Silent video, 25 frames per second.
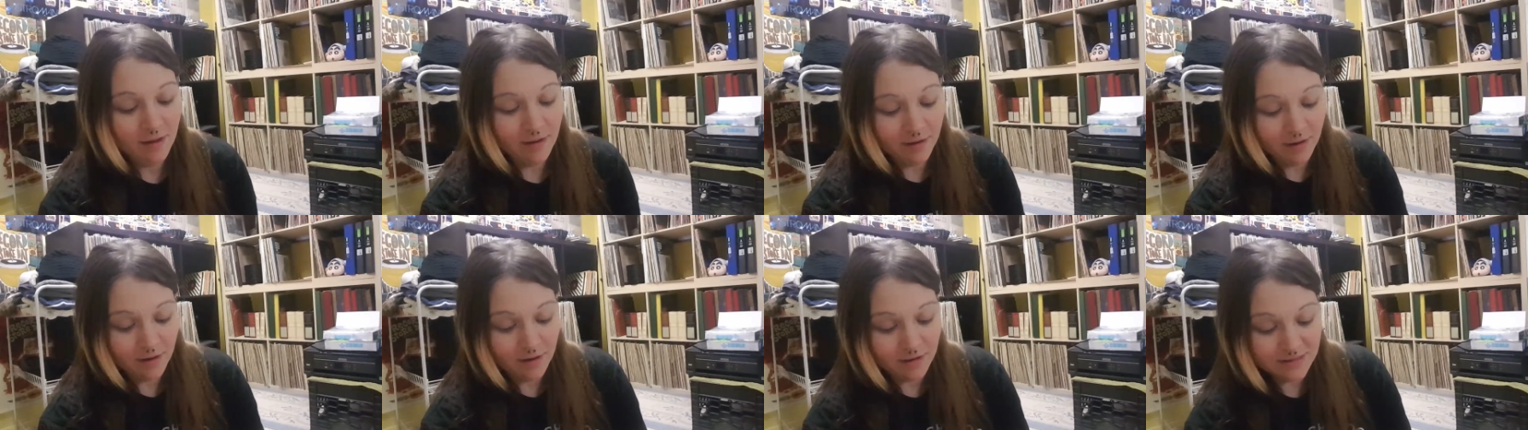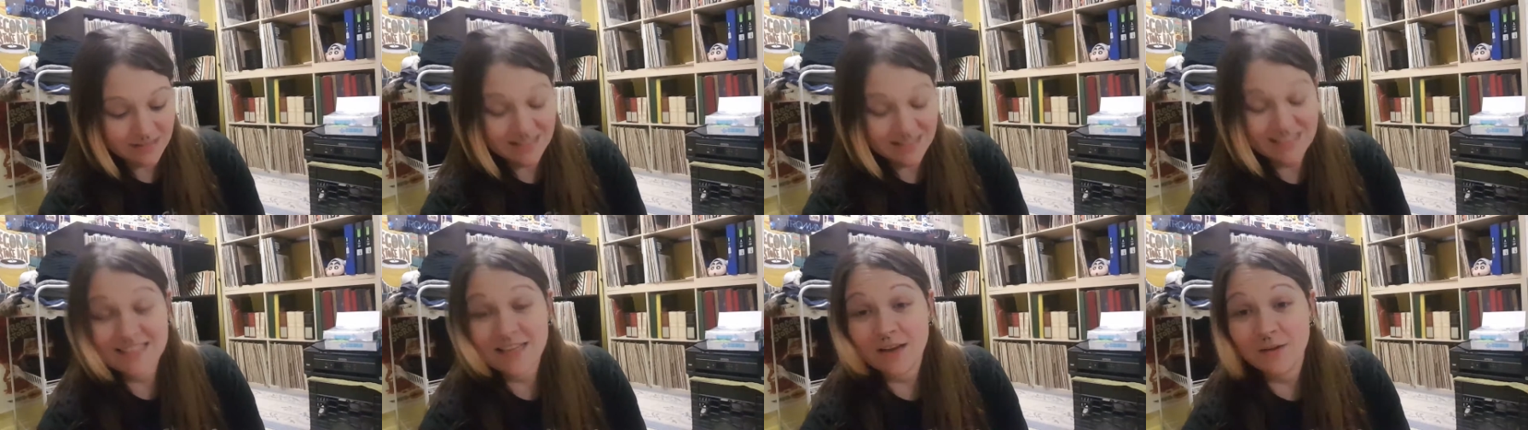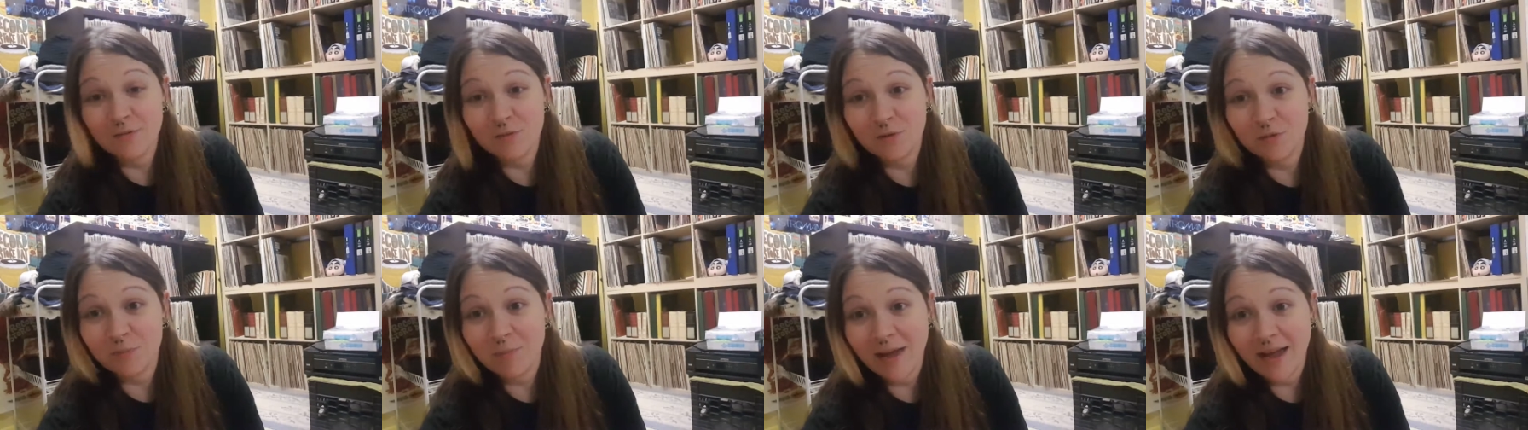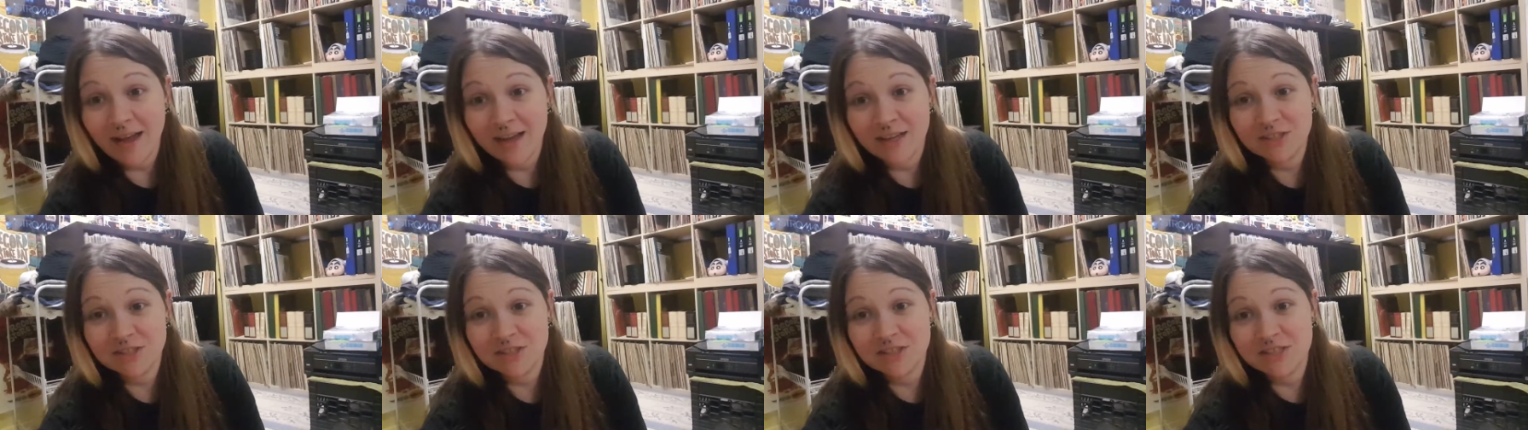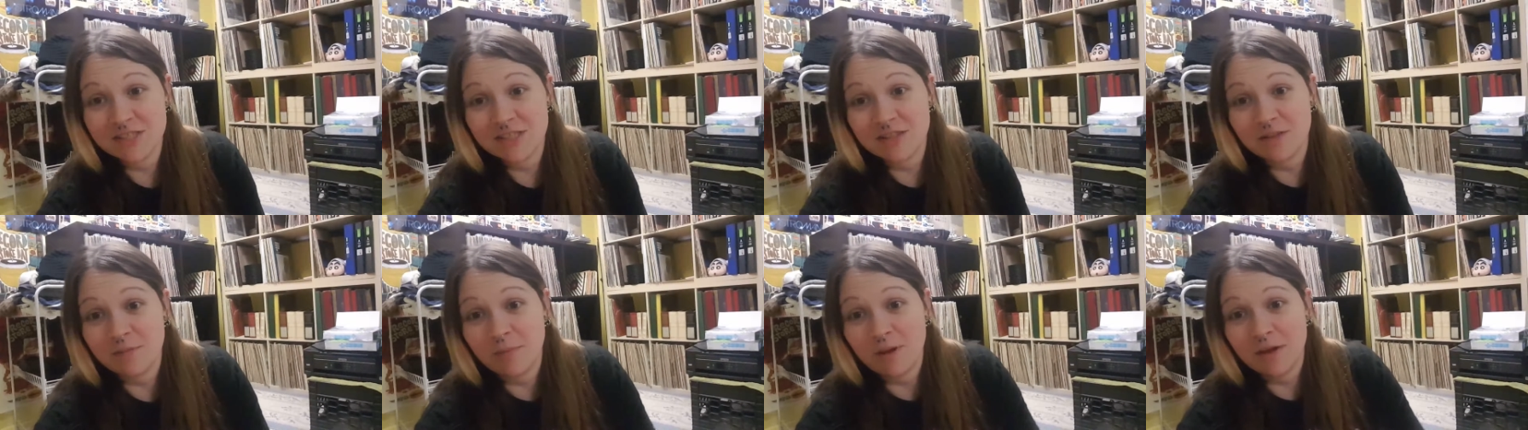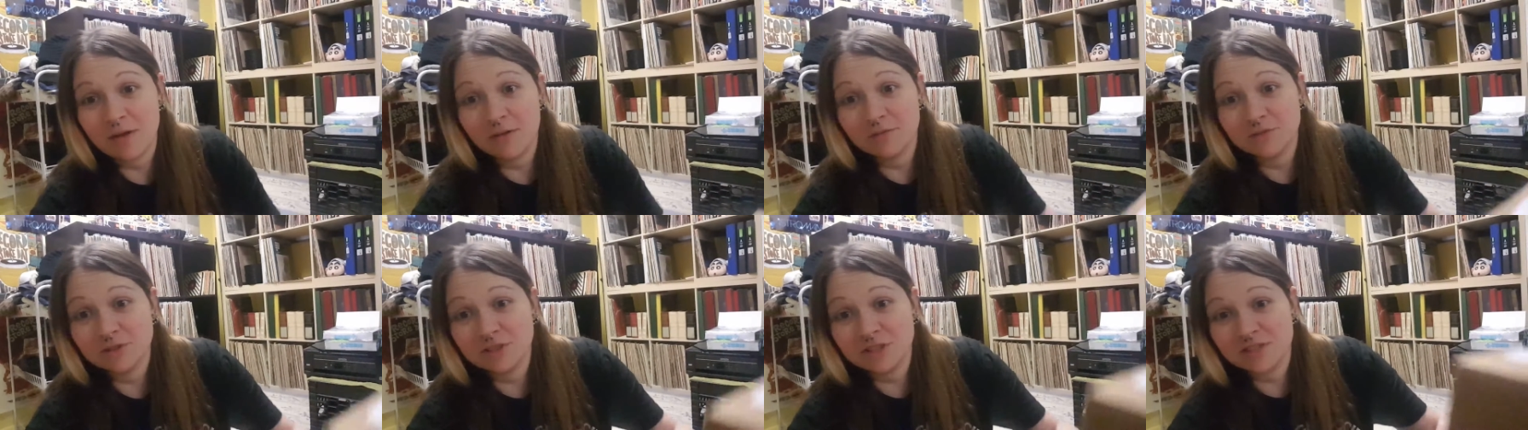I got several packages in the
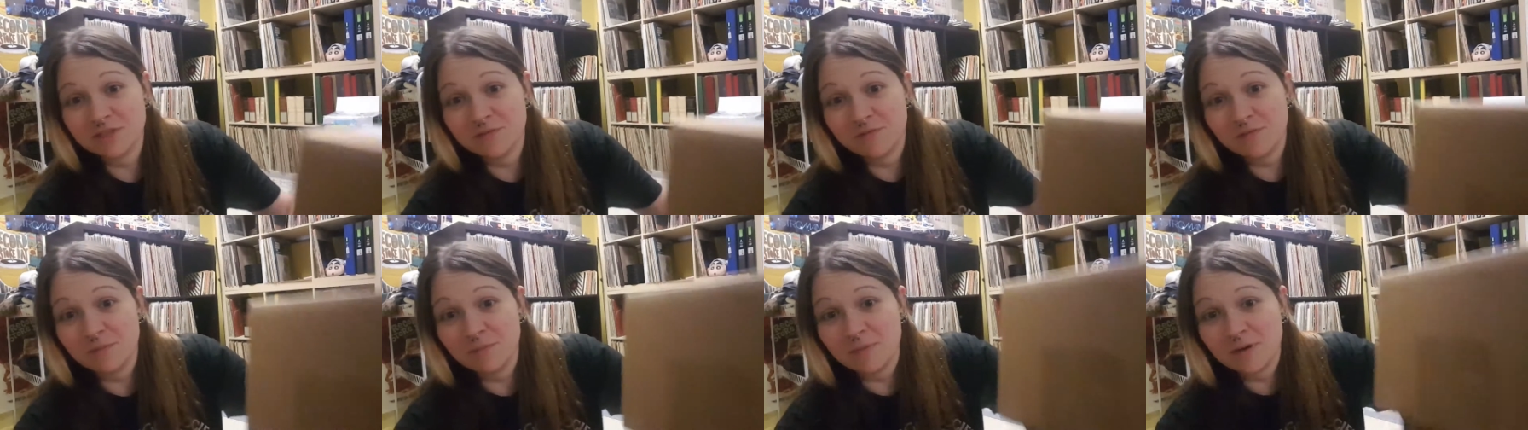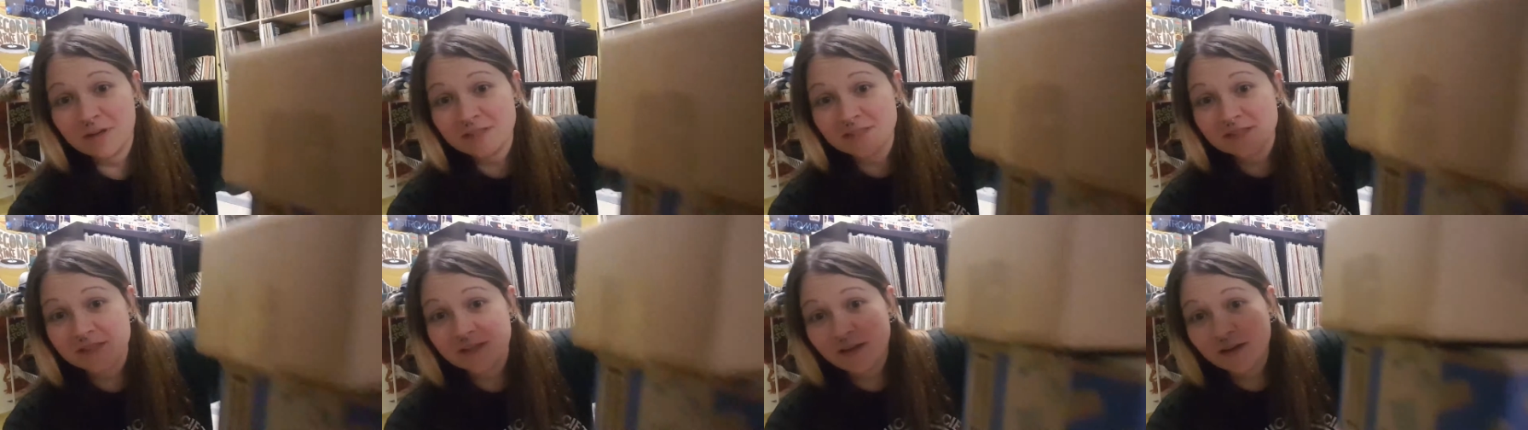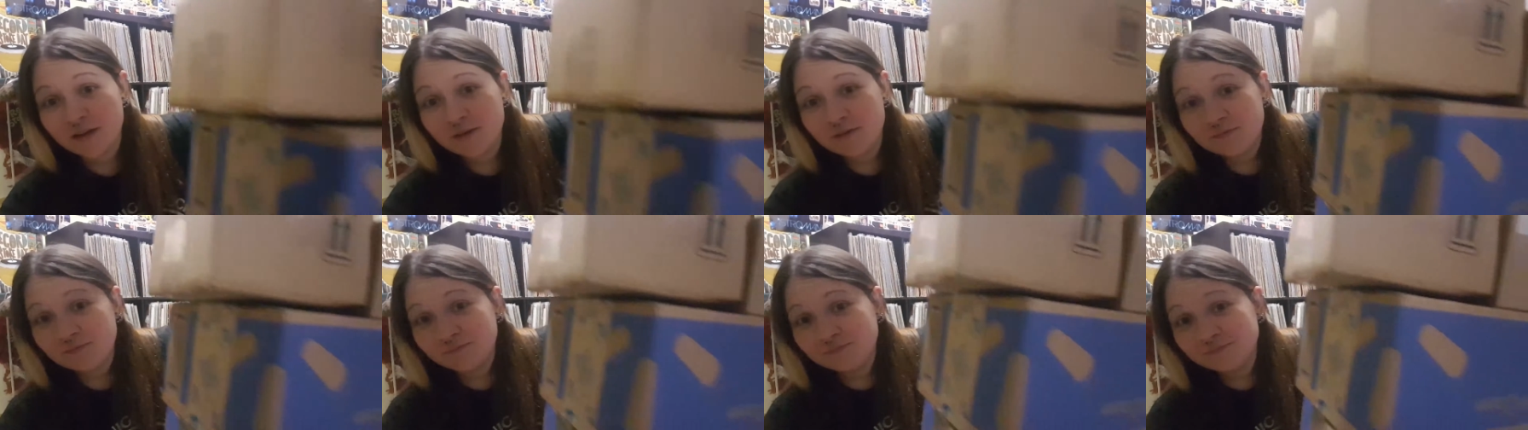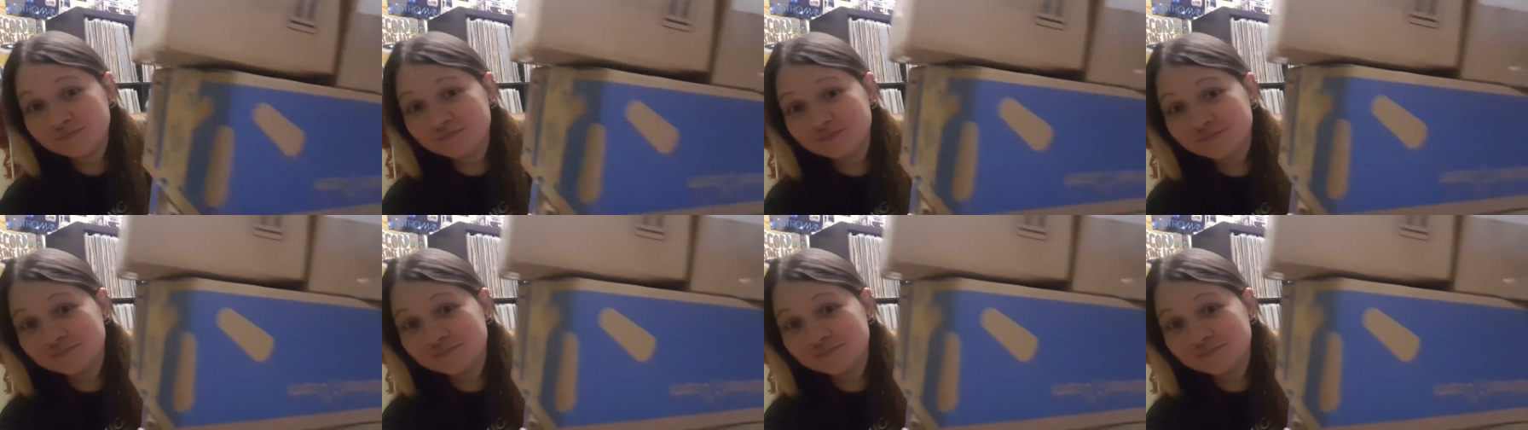mail just a few minutes ago.